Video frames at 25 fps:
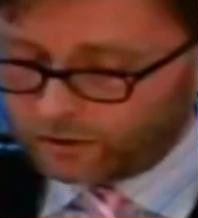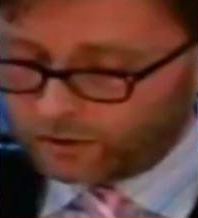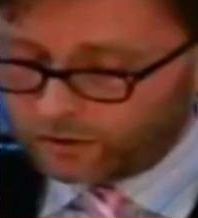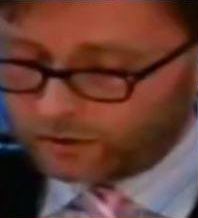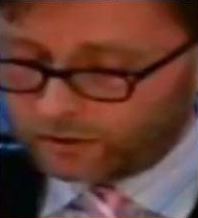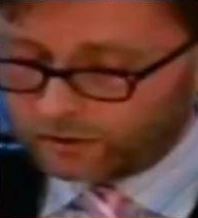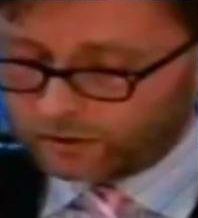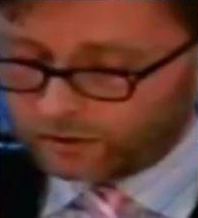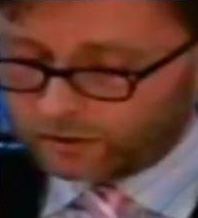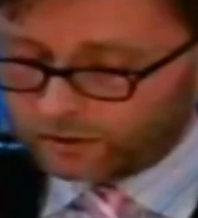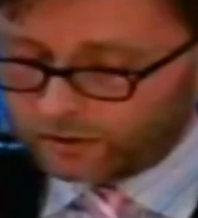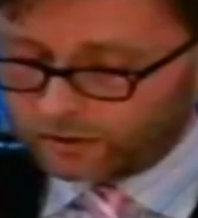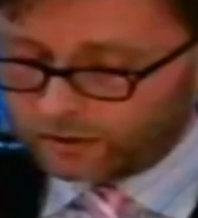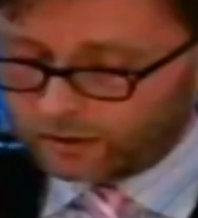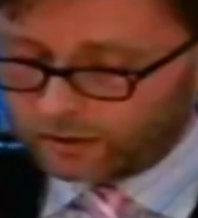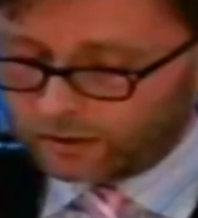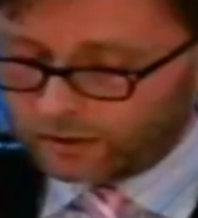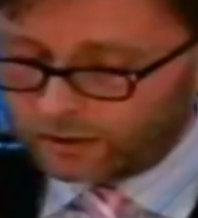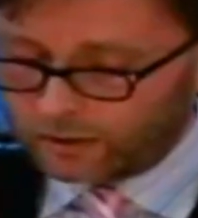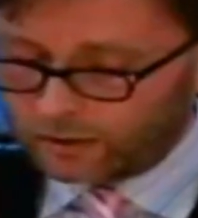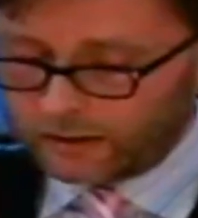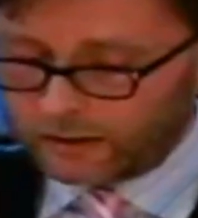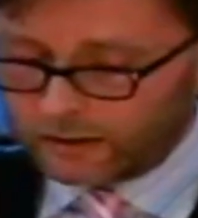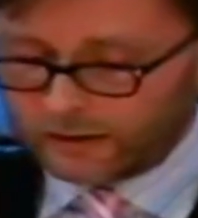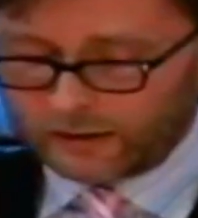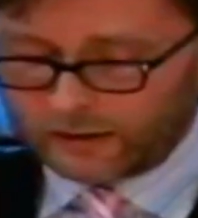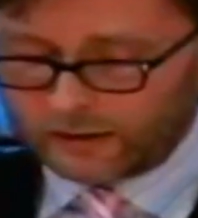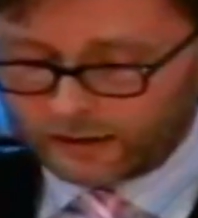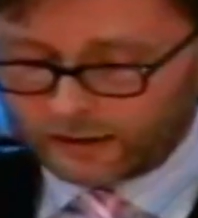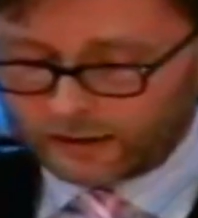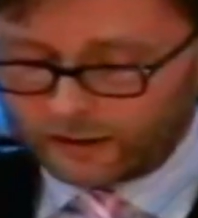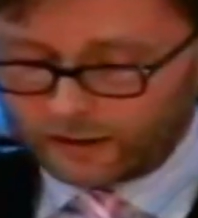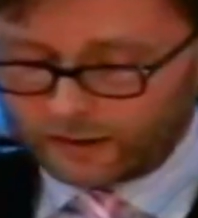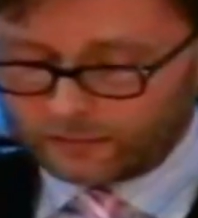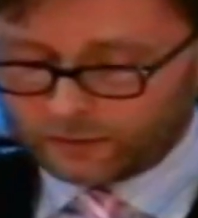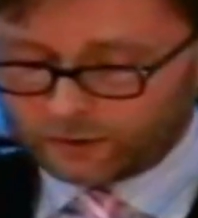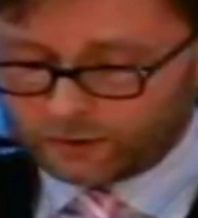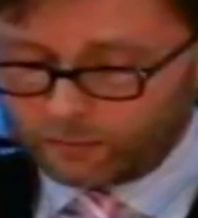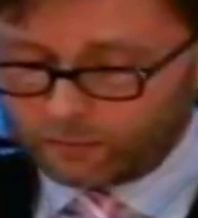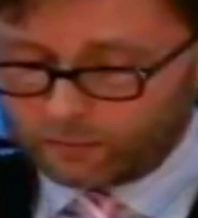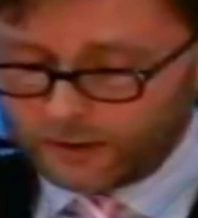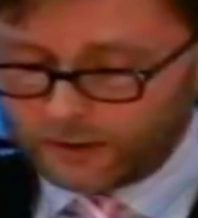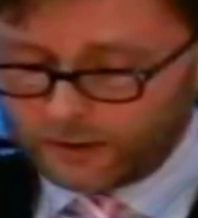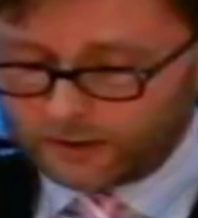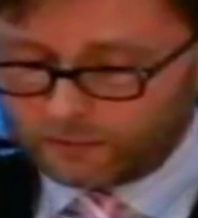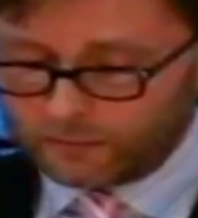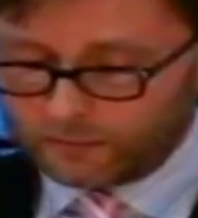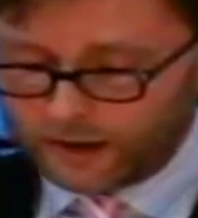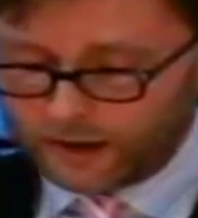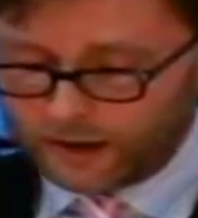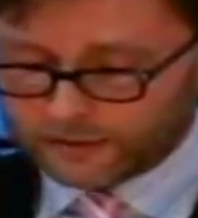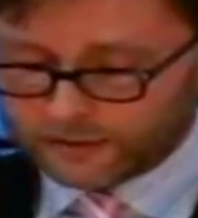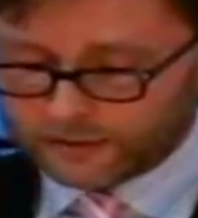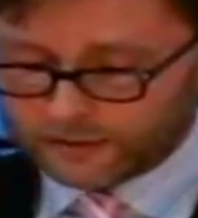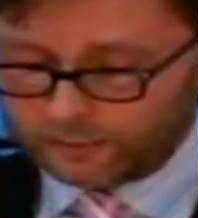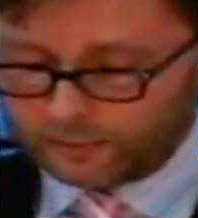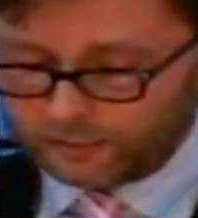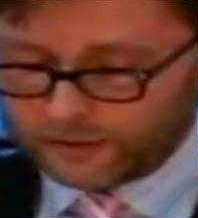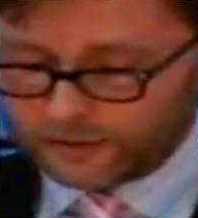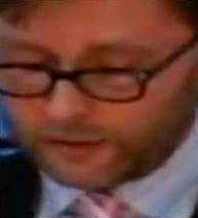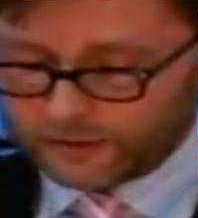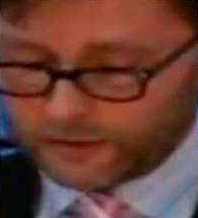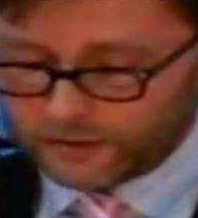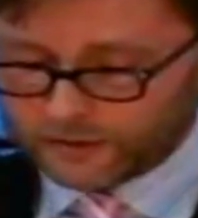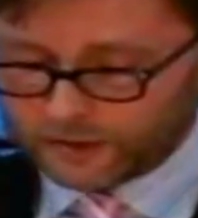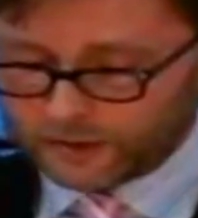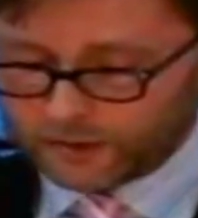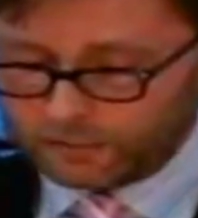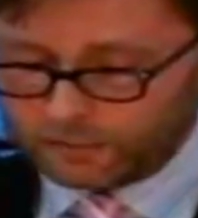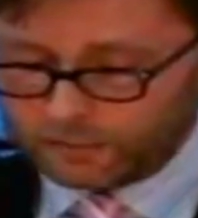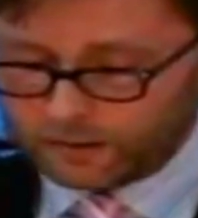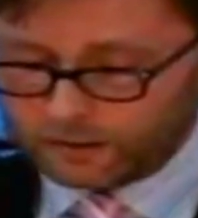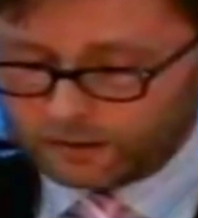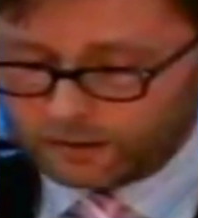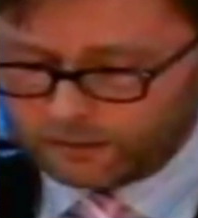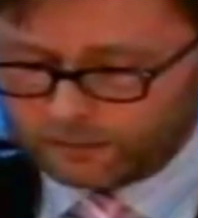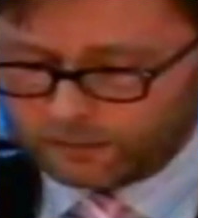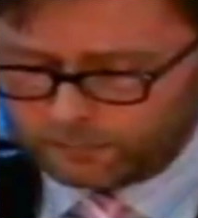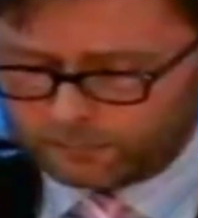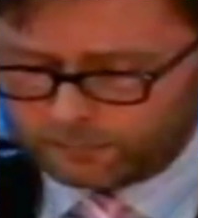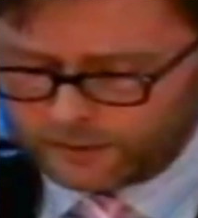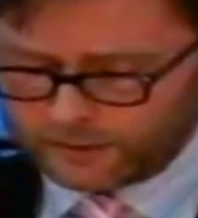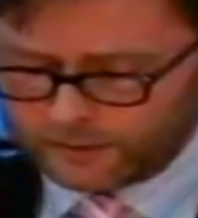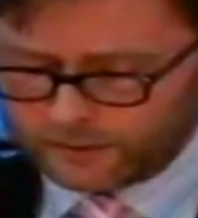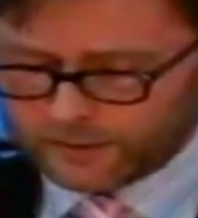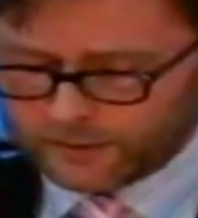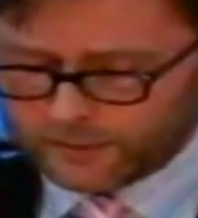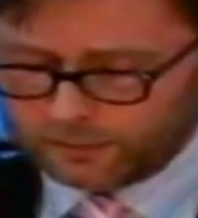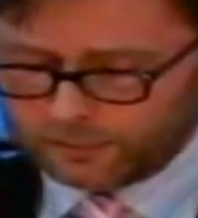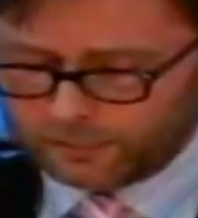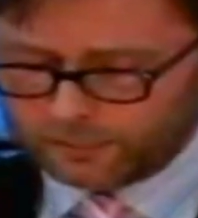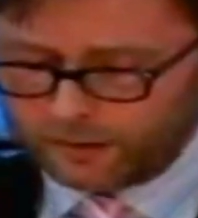some members were indeed of converso background.